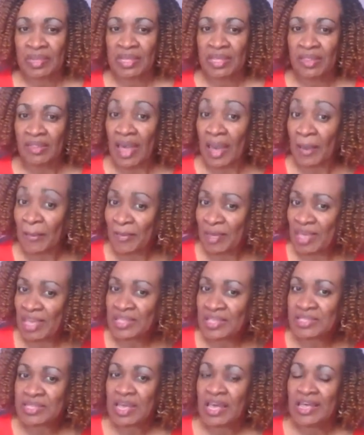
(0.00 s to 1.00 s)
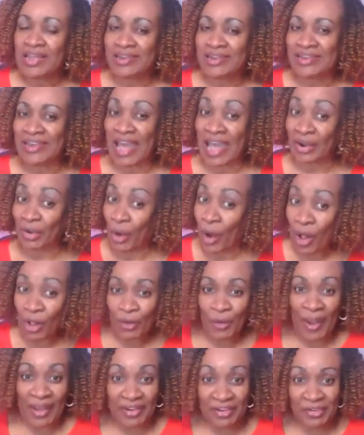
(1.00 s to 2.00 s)
That means not all
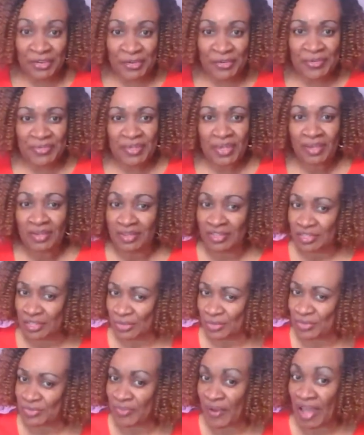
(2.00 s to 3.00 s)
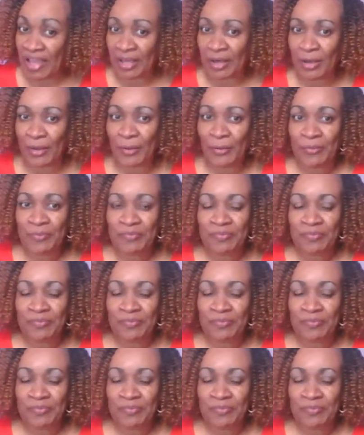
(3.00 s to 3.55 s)
creditors use FICO.